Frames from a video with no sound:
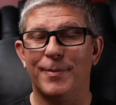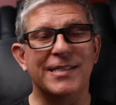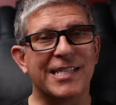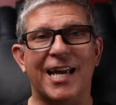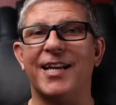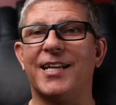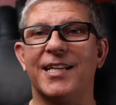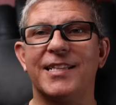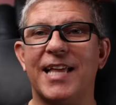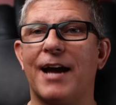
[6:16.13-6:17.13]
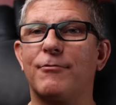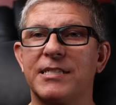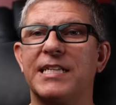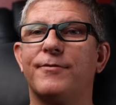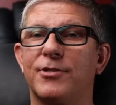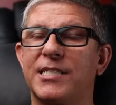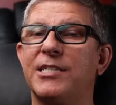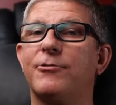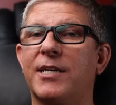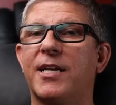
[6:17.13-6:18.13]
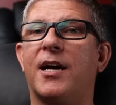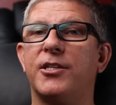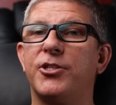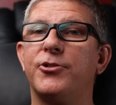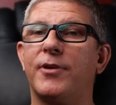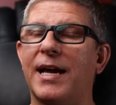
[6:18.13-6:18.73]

But technically, that receiver still cannot do